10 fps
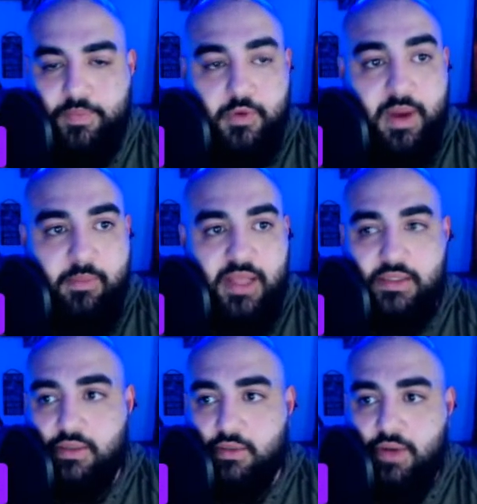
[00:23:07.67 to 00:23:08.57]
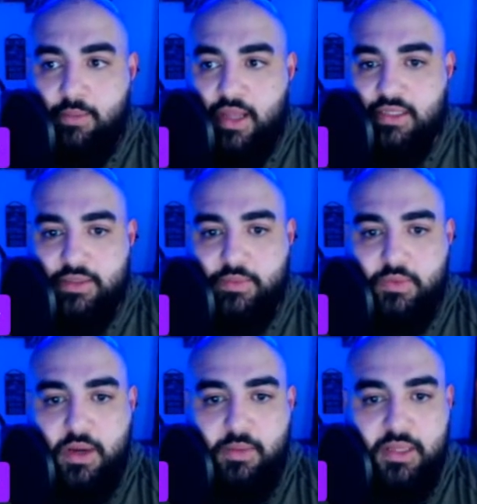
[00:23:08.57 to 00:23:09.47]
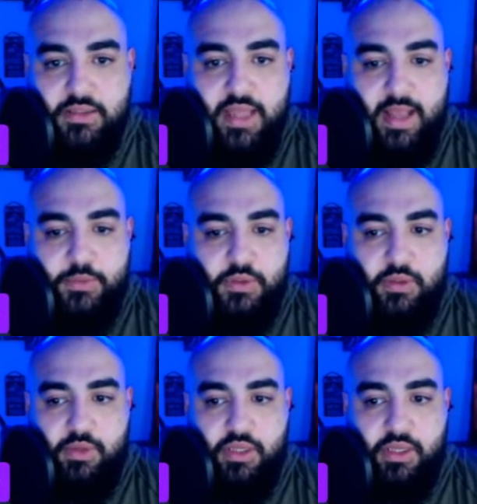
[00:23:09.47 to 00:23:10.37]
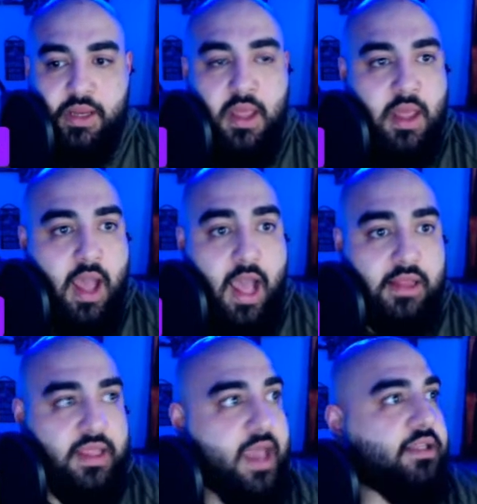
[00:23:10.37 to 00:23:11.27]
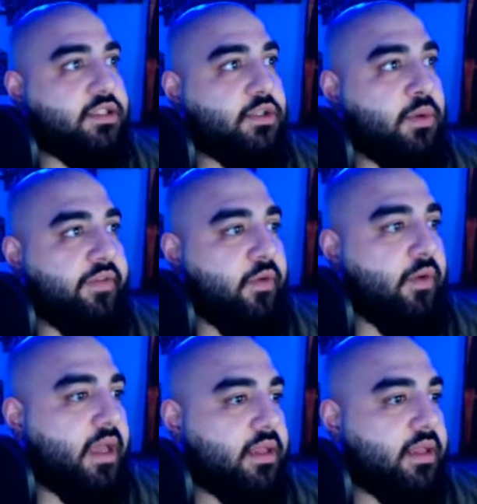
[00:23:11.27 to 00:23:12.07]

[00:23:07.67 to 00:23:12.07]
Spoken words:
Great minds. Absolutely brilliant. Yeah, let's do a giveaway.